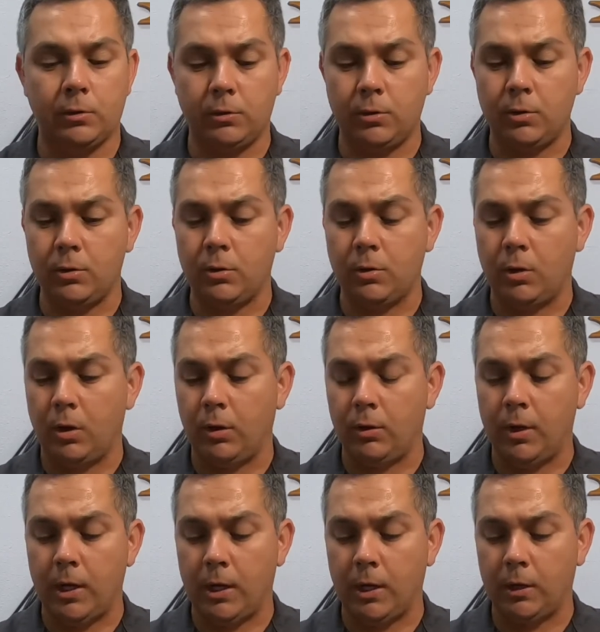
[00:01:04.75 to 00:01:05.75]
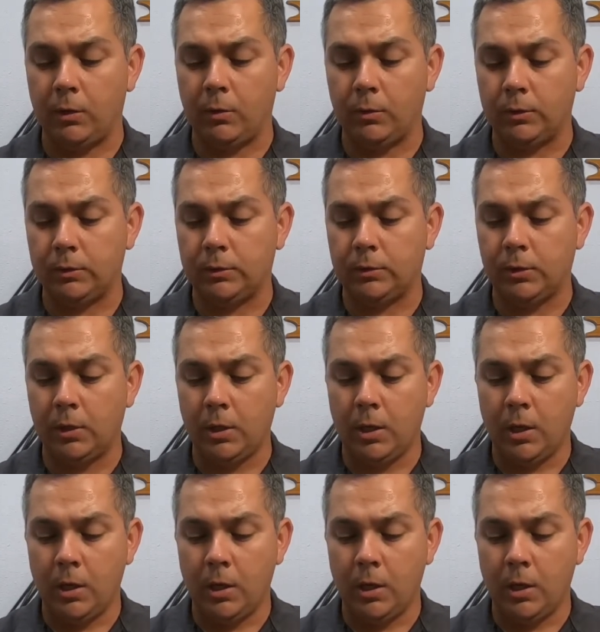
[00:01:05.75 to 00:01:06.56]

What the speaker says: All you gotta do is